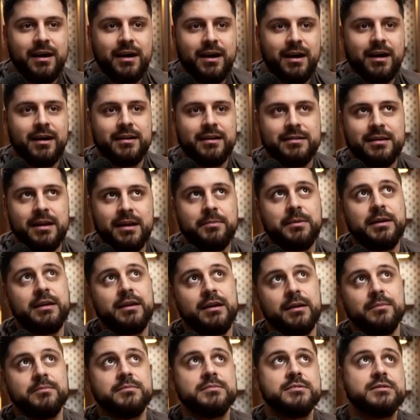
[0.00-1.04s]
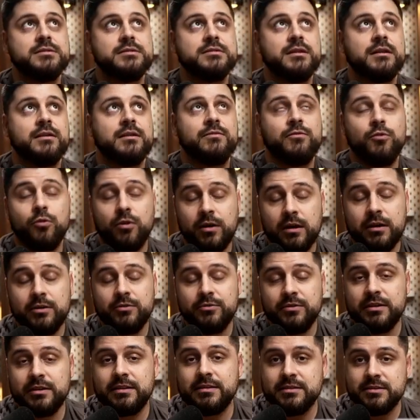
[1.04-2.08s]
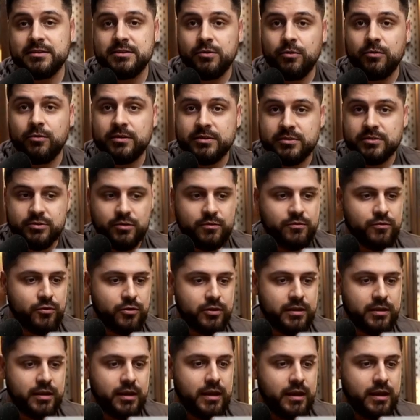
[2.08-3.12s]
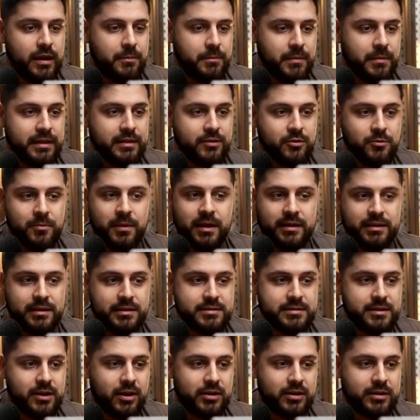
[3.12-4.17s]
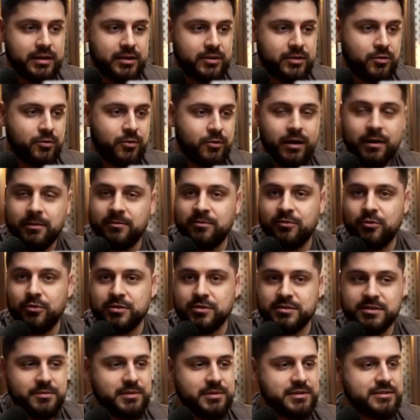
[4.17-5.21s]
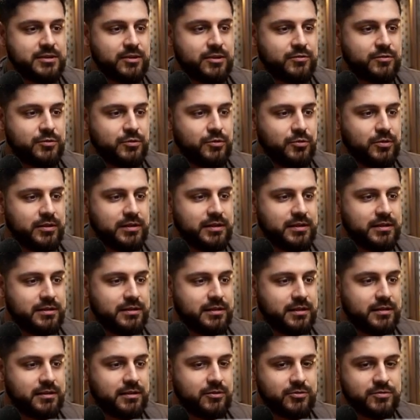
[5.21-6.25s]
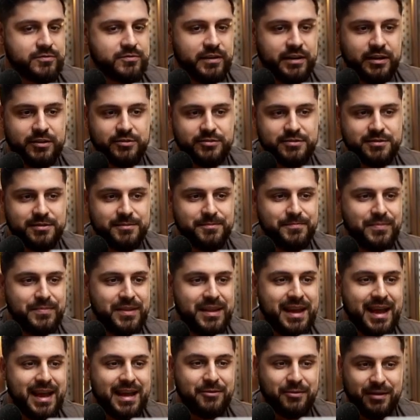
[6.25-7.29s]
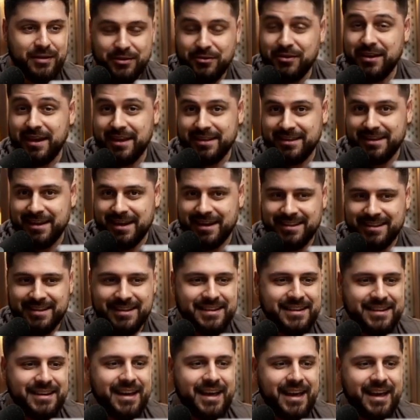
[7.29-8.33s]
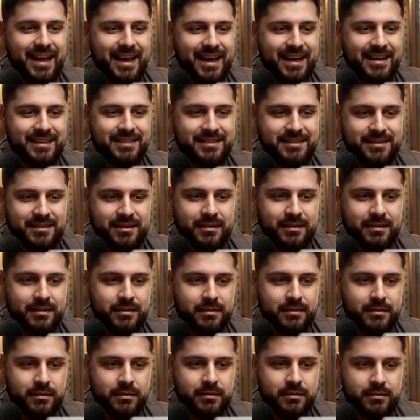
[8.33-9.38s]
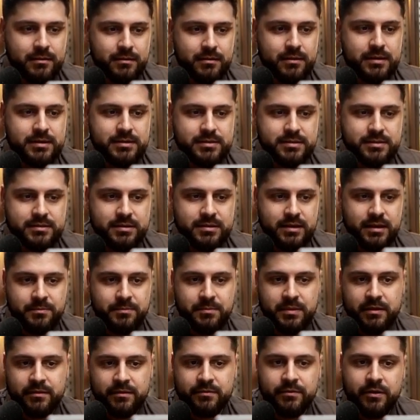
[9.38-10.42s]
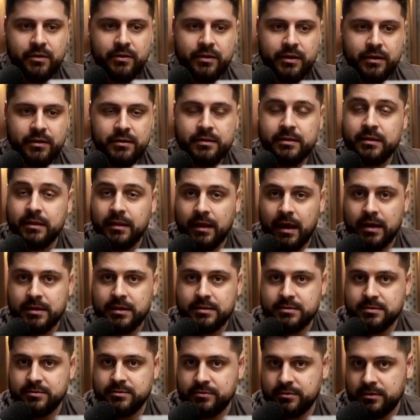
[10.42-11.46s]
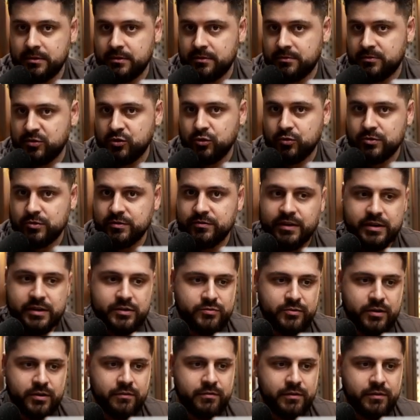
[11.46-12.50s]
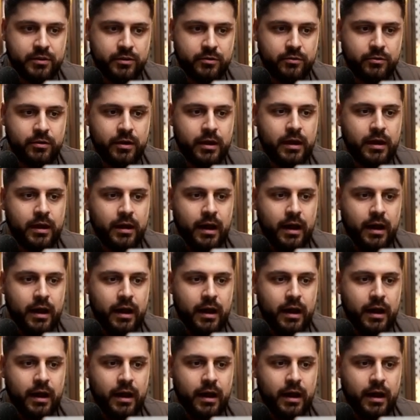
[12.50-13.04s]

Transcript: uh, that becomes uh, four hundred, and so on and so forth mental math is hard. I know I'm forcing myself to do it in, in those videos. Anyway, you get the idea. And uh, this can be a very nice uh, source of extra revenue.